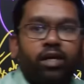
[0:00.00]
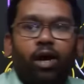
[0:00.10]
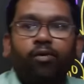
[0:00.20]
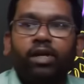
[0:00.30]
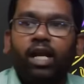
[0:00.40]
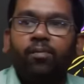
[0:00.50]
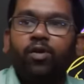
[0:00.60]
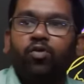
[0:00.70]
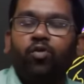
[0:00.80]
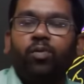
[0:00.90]
Now tell me
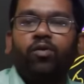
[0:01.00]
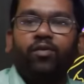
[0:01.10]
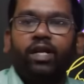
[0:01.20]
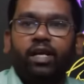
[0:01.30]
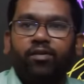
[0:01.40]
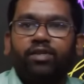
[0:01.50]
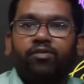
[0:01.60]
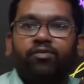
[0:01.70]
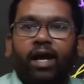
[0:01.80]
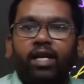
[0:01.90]
who will win. If the
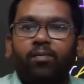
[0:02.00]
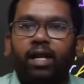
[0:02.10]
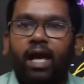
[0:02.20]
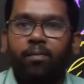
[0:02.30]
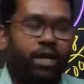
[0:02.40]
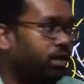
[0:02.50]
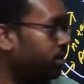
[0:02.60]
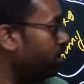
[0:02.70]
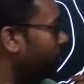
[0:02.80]
fight will occur